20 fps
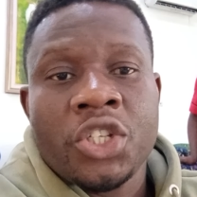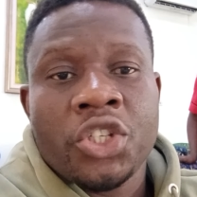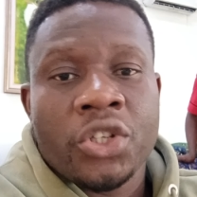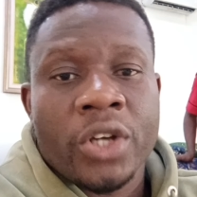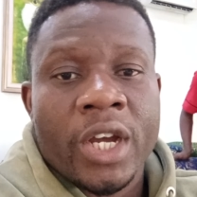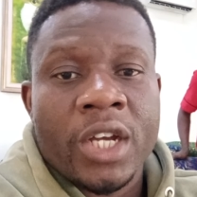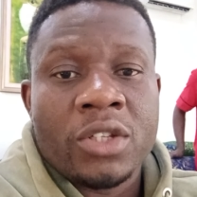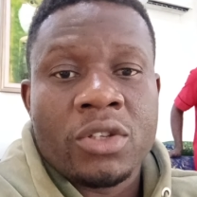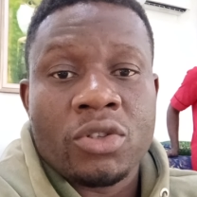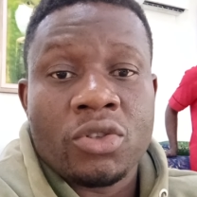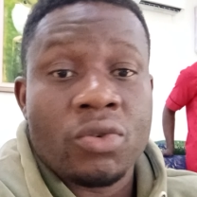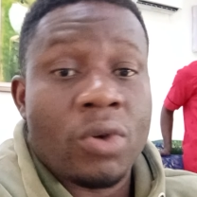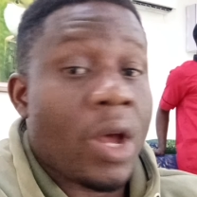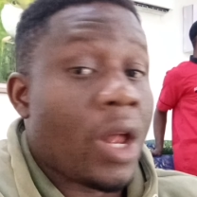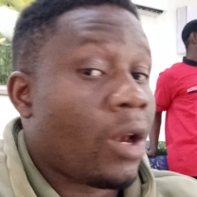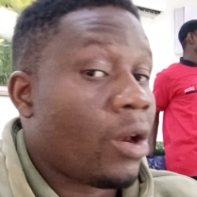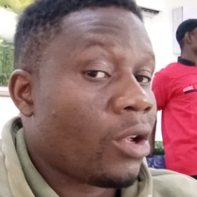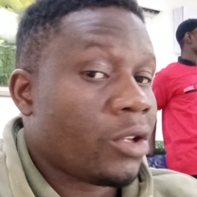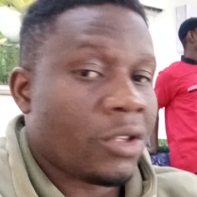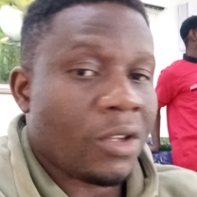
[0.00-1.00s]
trying to do
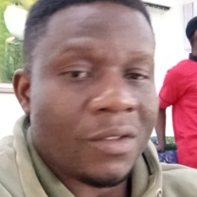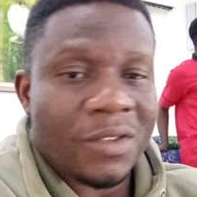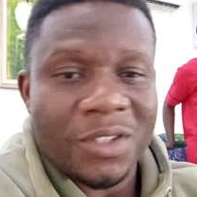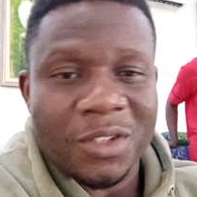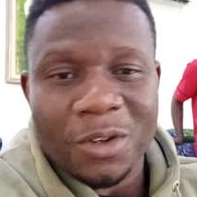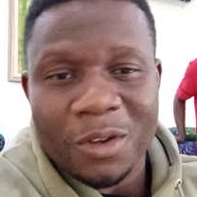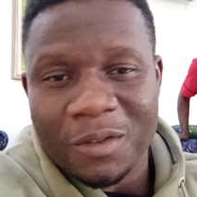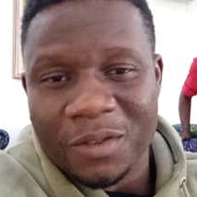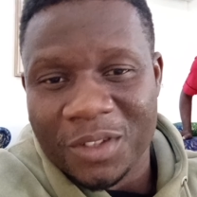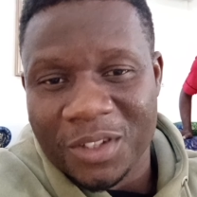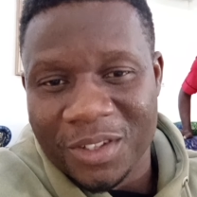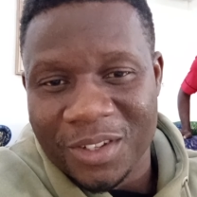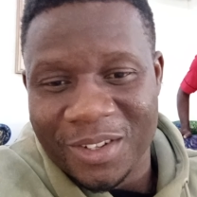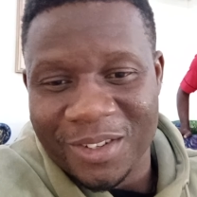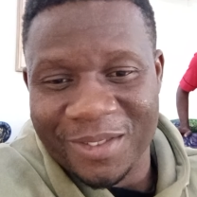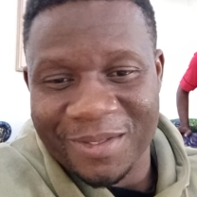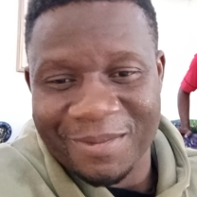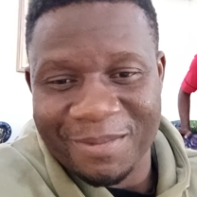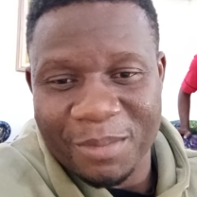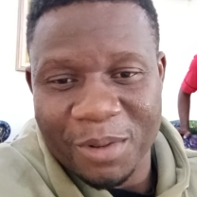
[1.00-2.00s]
a lot of stuff, you
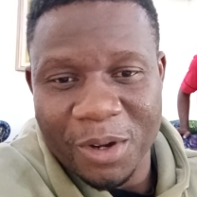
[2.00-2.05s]
know.